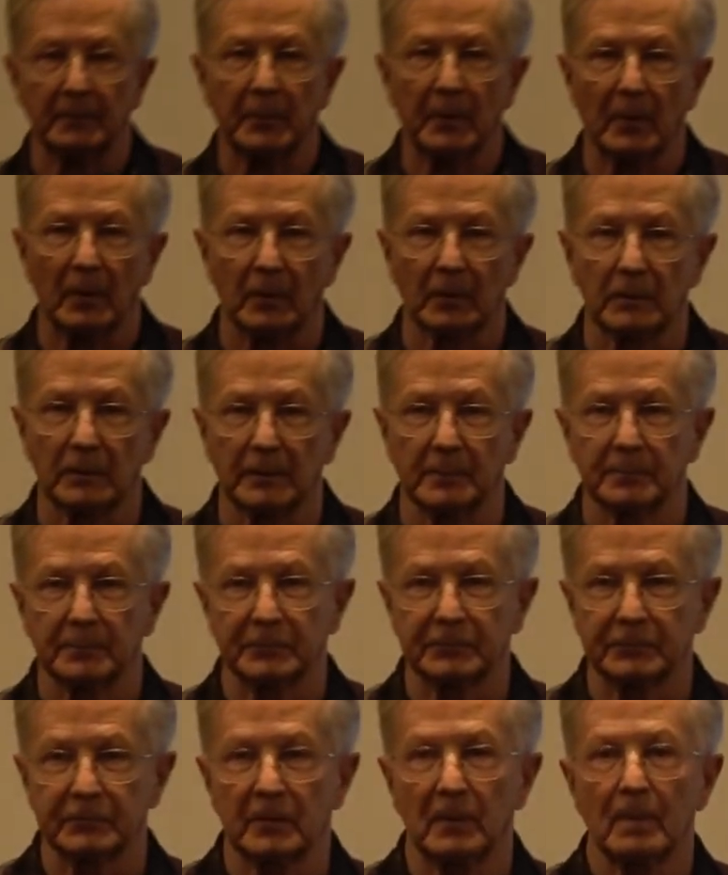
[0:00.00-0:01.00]
Paul
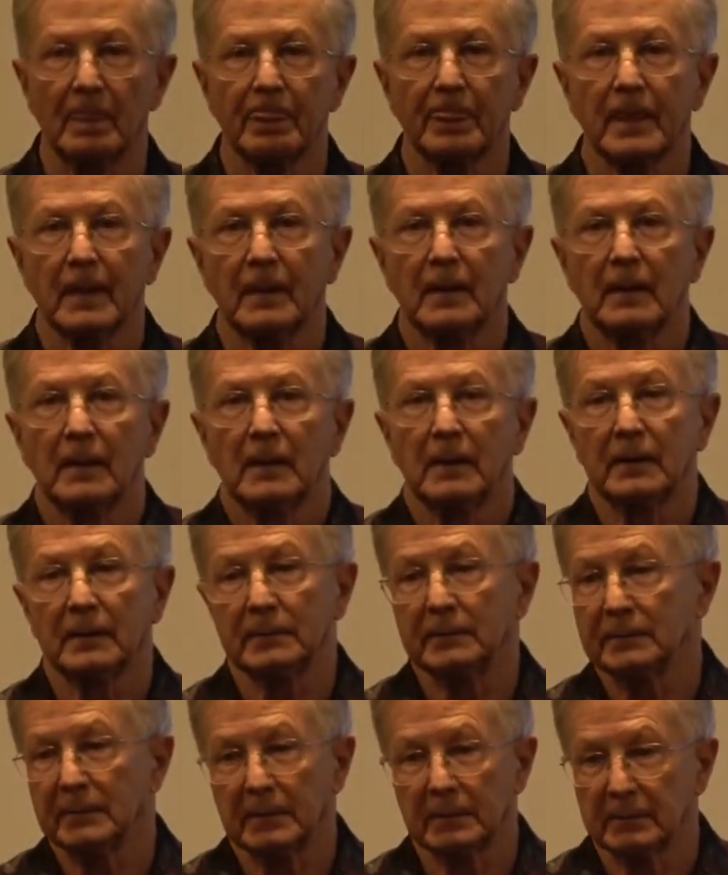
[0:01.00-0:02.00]
Klipsch.
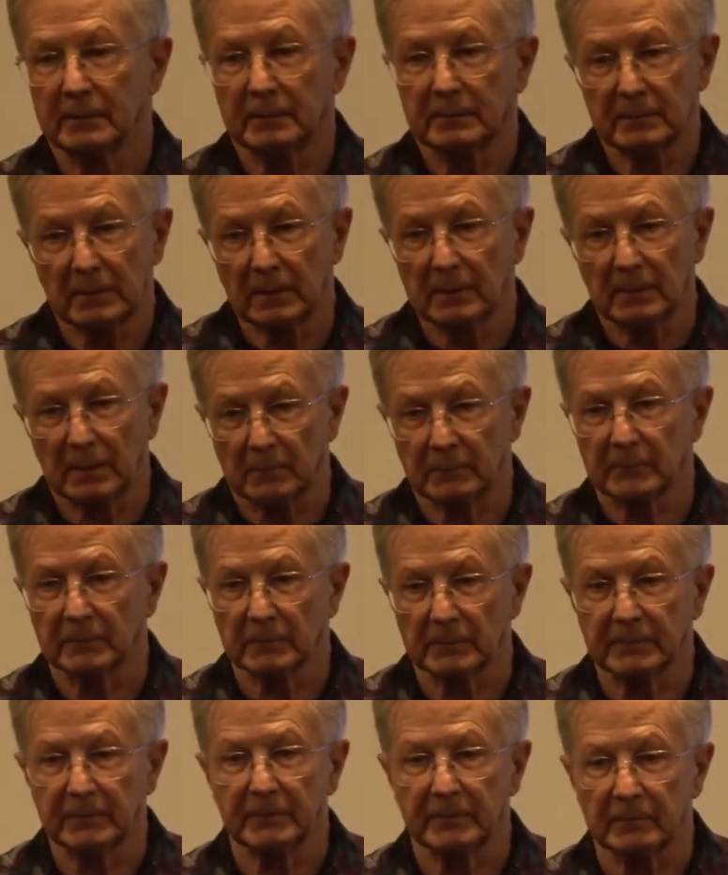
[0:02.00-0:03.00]
And I'm
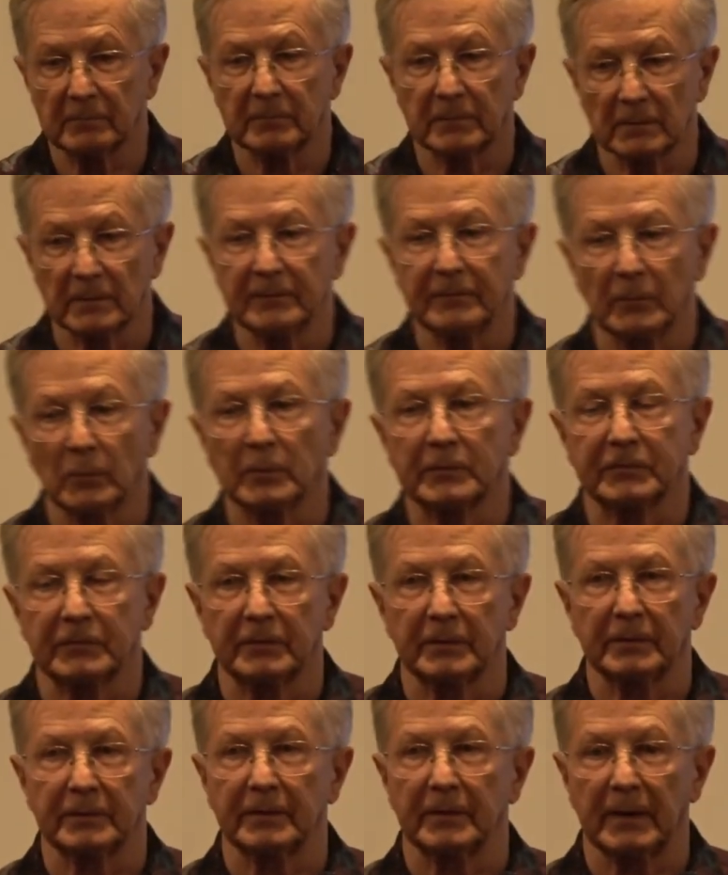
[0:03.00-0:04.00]
really
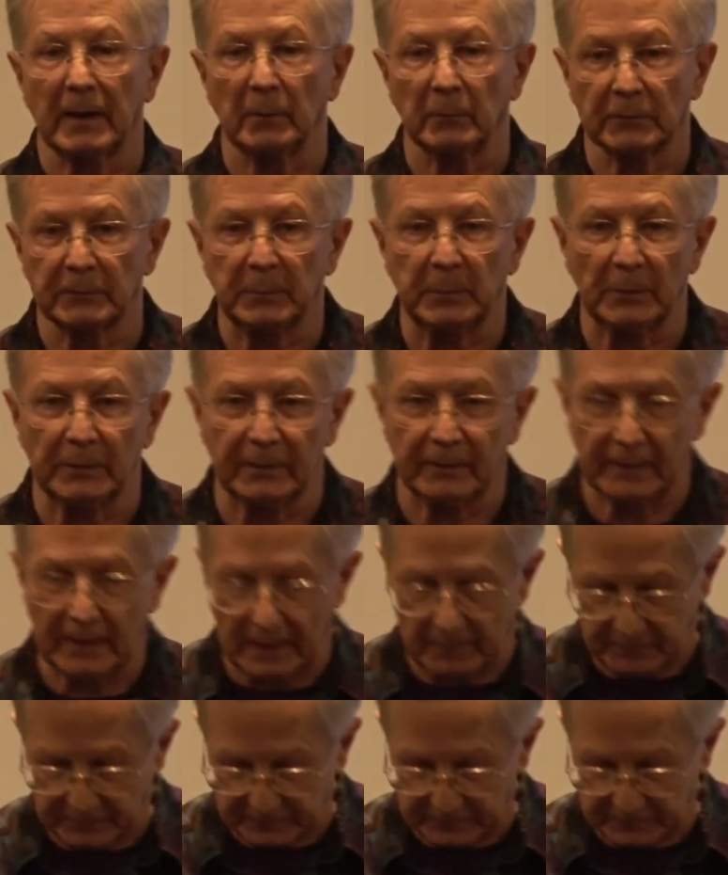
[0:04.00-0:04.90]
fortunate that I was put in that